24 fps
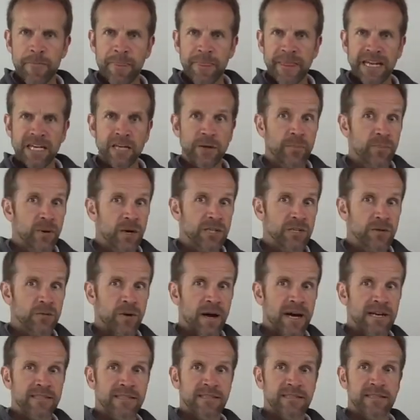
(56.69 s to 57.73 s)
and you
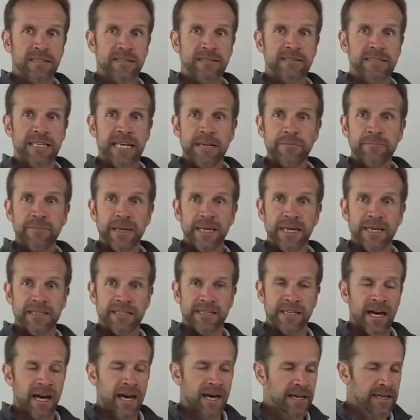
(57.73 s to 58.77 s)
pressurize it to 10
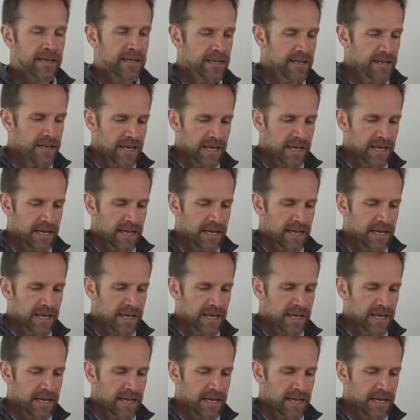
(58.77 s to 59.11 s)
psi,